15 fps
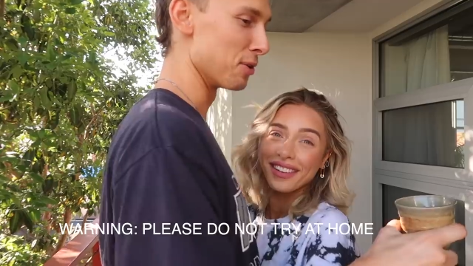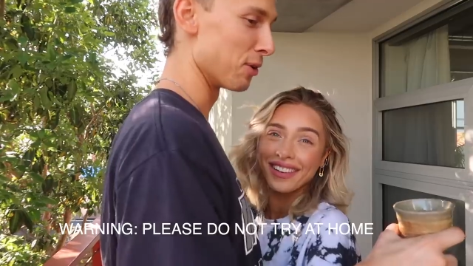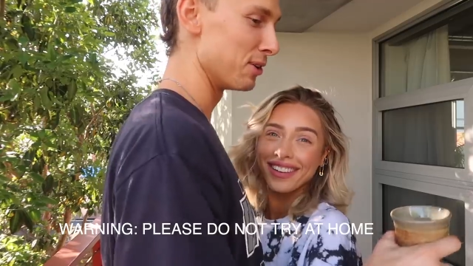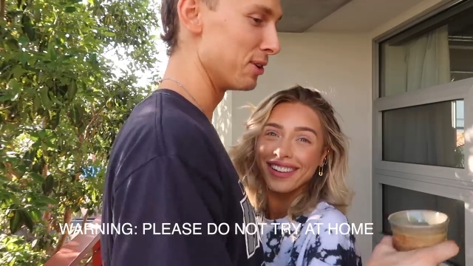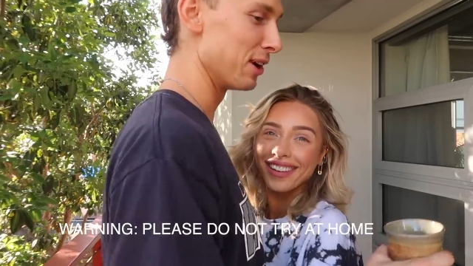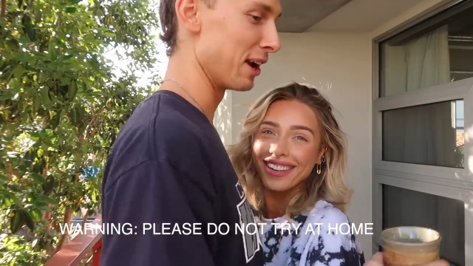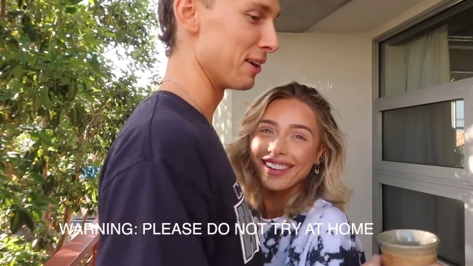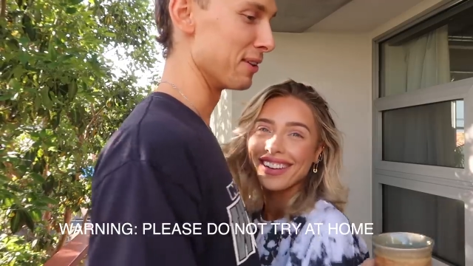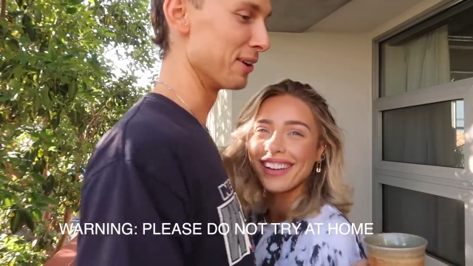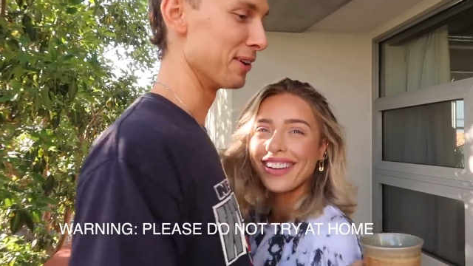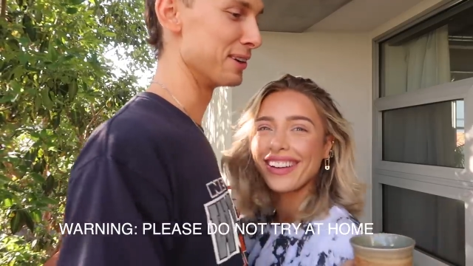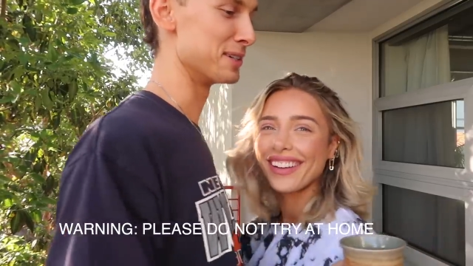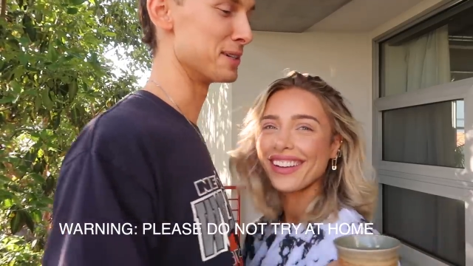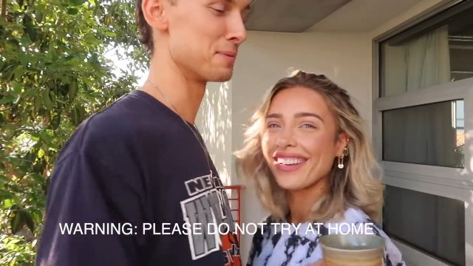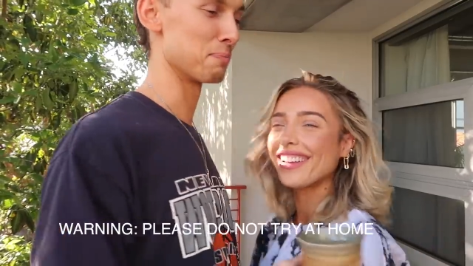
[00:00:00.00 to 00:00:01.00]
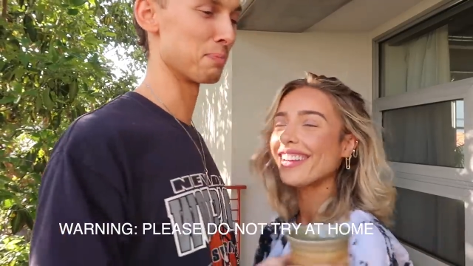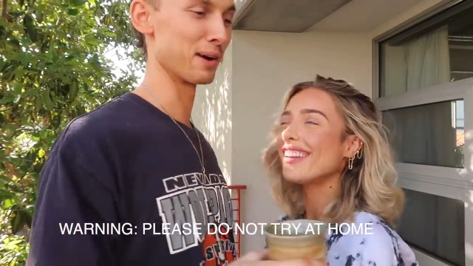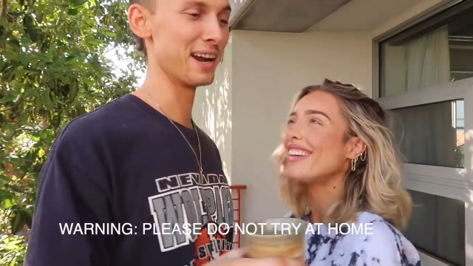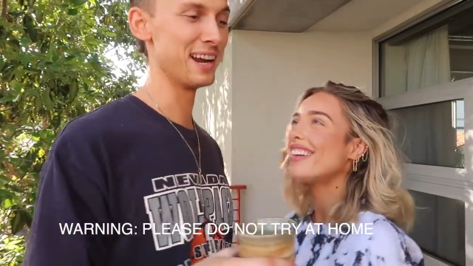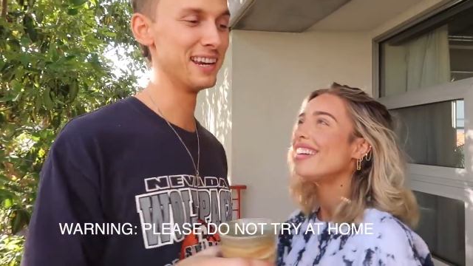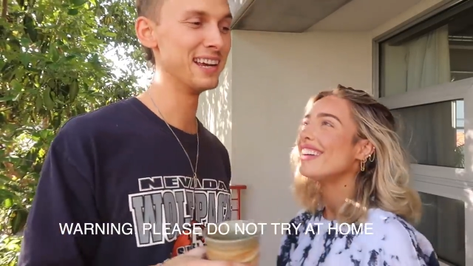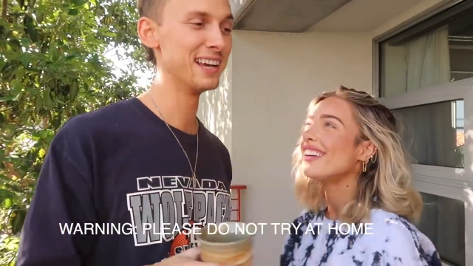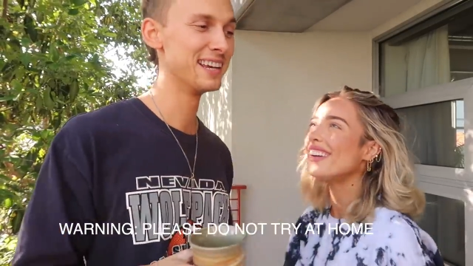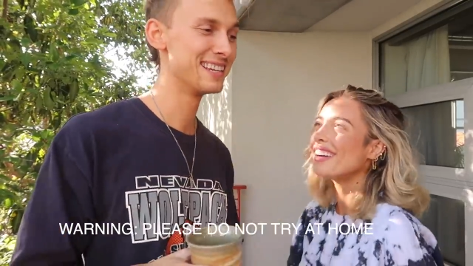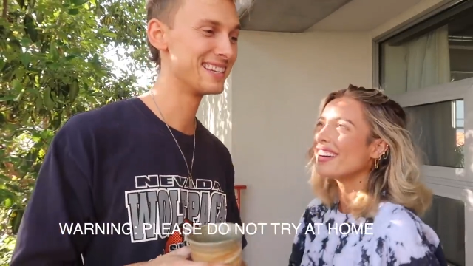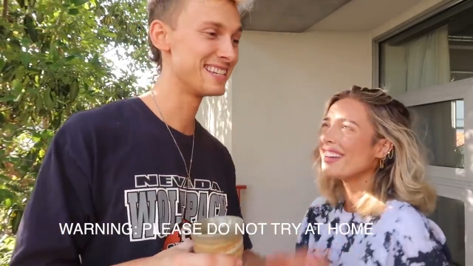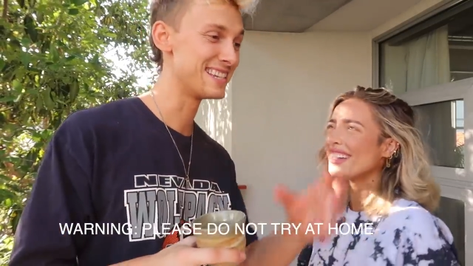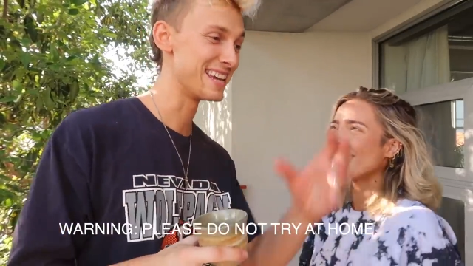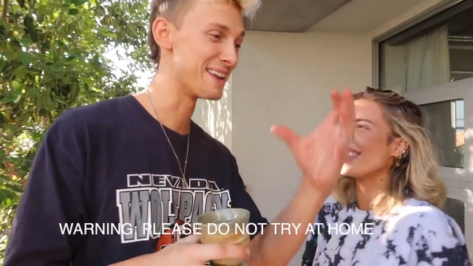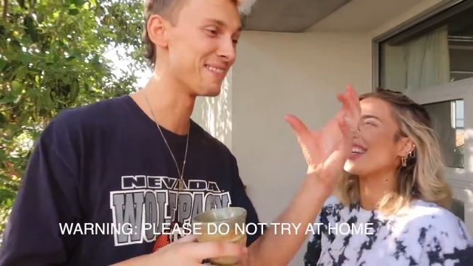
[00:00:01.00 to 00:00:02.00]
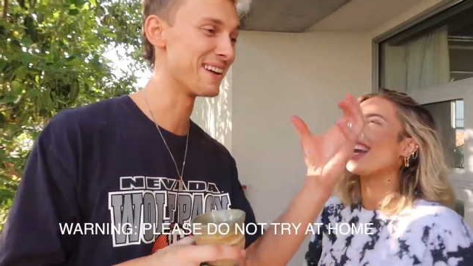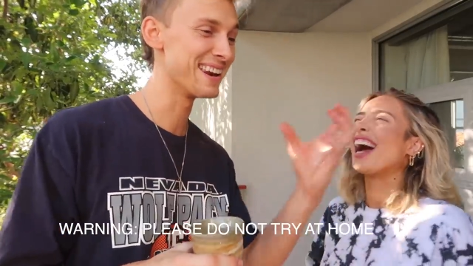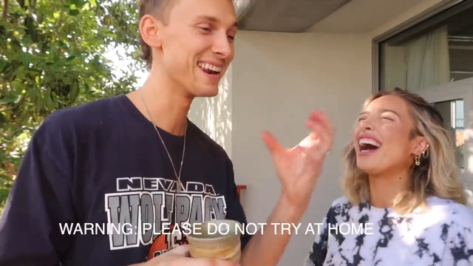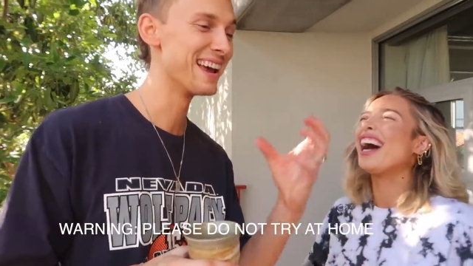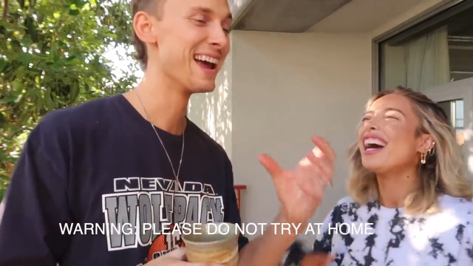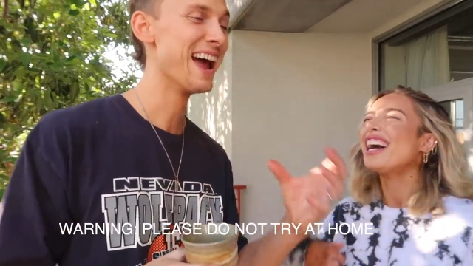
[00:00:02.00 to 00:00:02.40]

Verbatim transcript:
Speaker 1: door, dude, I literally sprayed cinnamon.